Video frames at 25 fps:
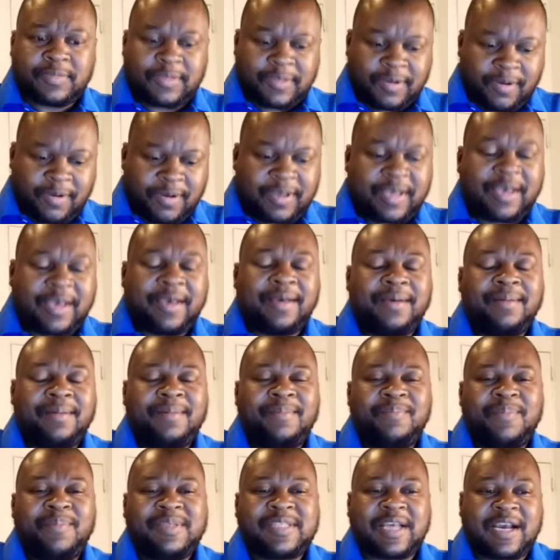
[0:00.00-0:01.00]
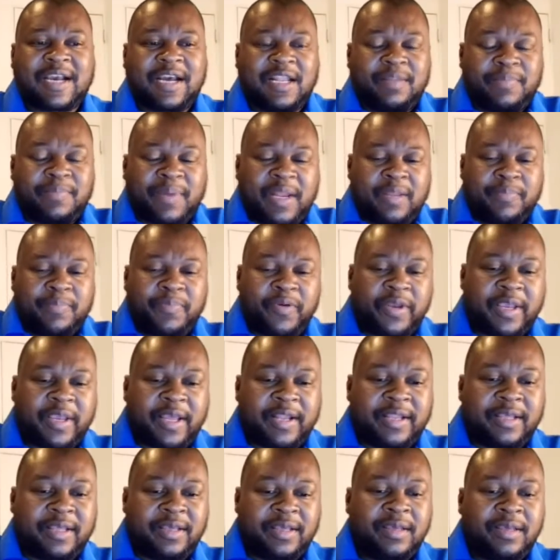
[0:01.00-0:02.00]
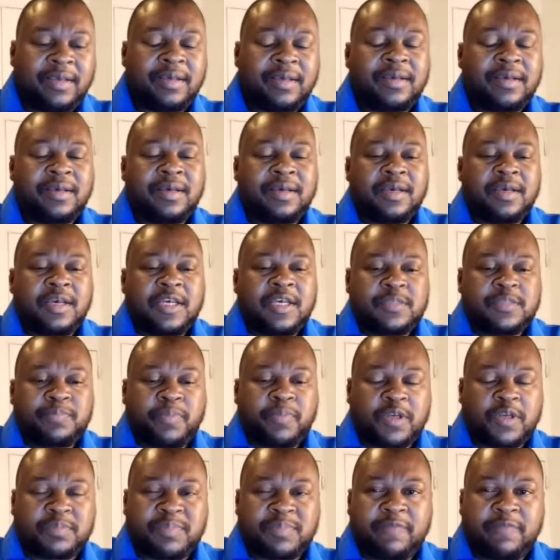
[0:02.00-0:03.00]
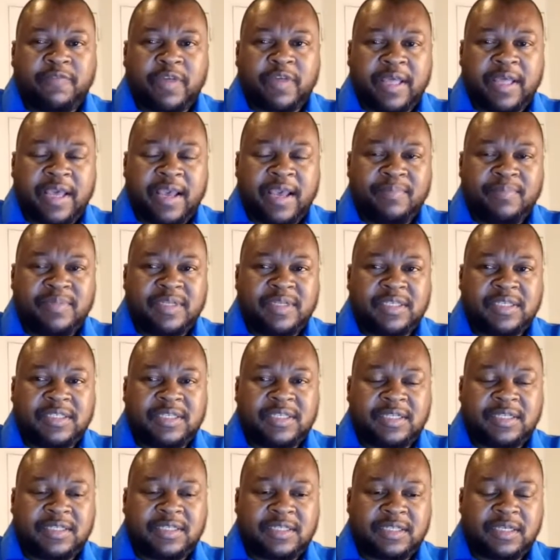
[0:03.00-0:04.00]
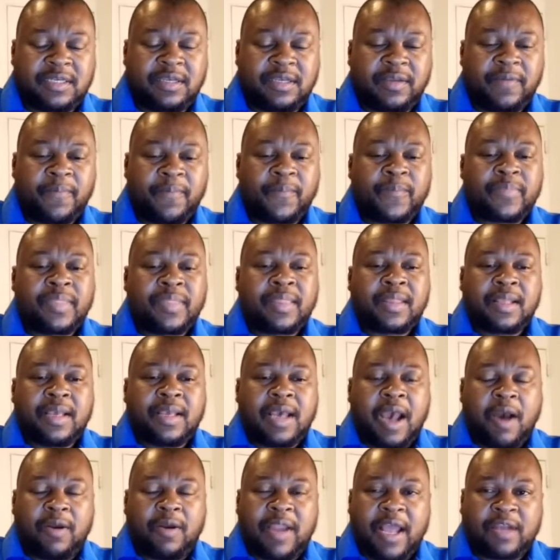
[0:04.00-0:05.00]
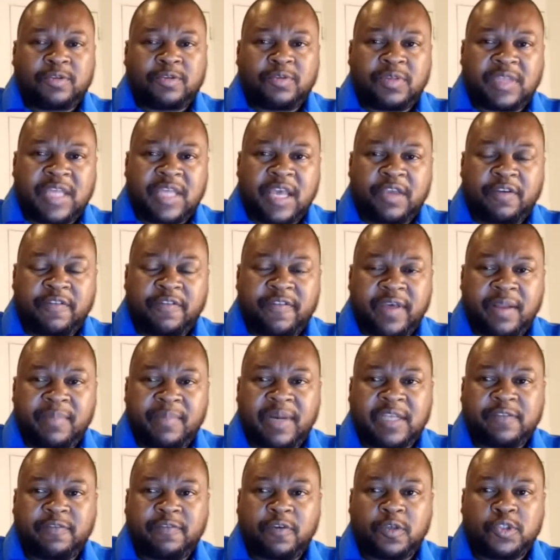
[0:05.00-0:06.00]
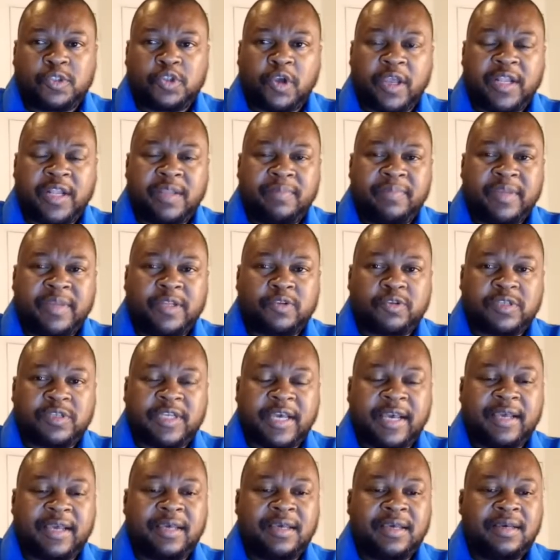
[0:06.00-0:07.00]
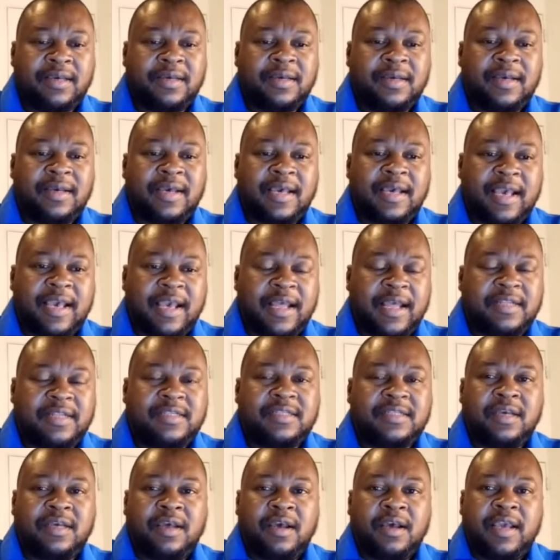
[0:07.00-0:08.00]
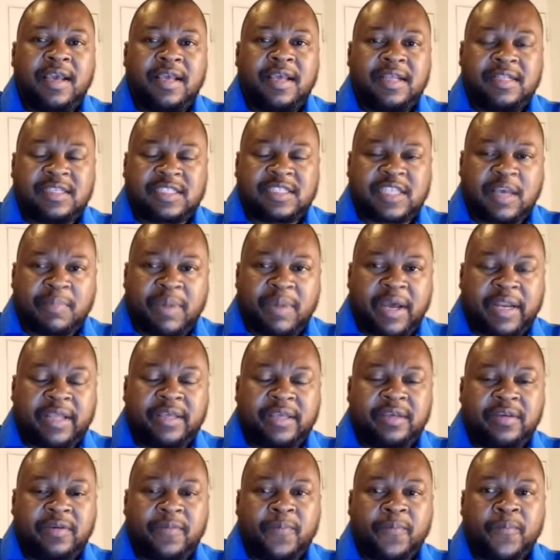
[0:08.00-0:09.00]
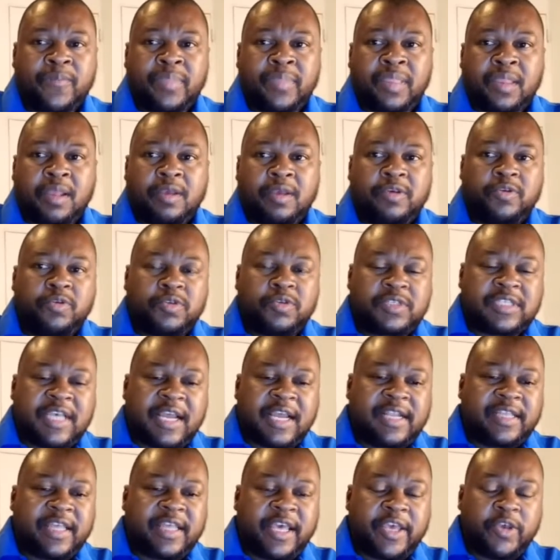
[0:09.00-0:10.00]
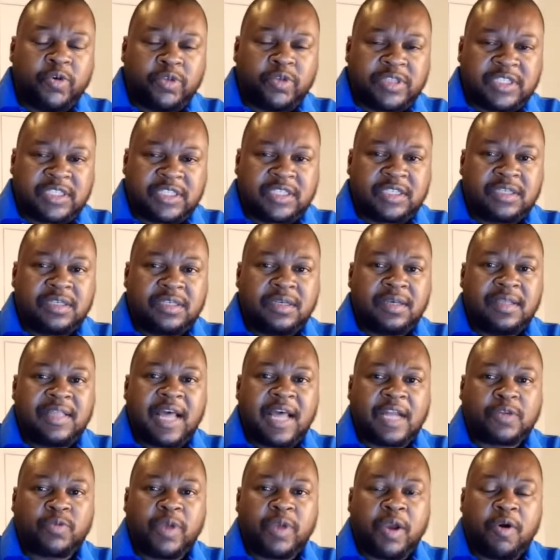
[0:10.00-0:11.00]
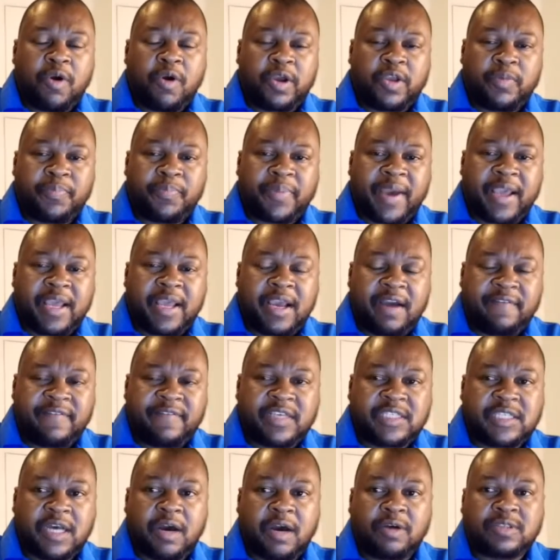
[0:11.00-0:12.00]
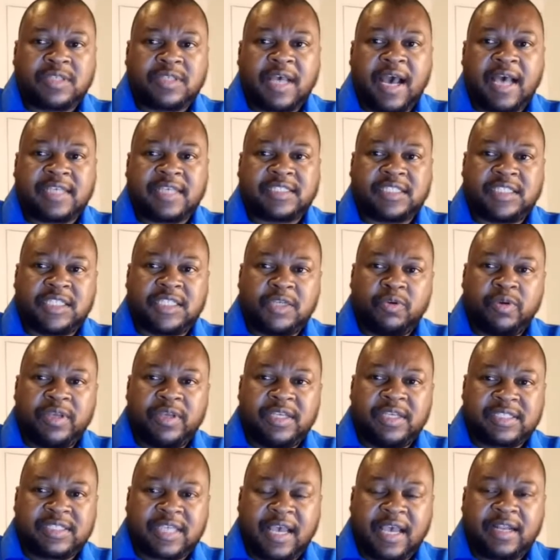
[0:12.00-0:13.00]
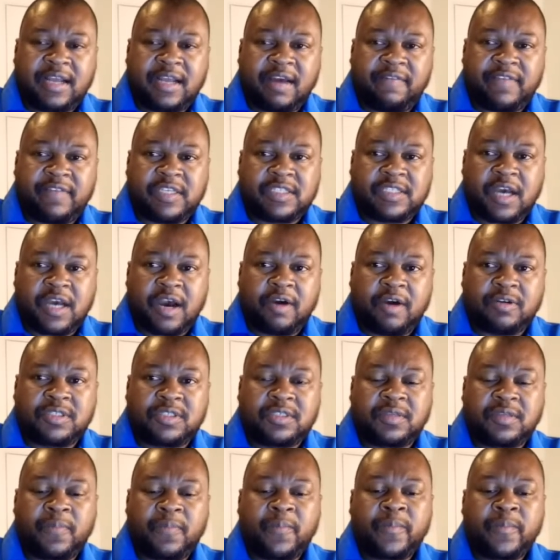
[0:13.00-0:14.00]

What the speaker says: Okay, Mr. Khaliphani Phugeni, spokesman for the MDCT, I would like to thank you very much for joining me today. And in summary, you said the youths that were occupying Harvest House are still inside Harvest House,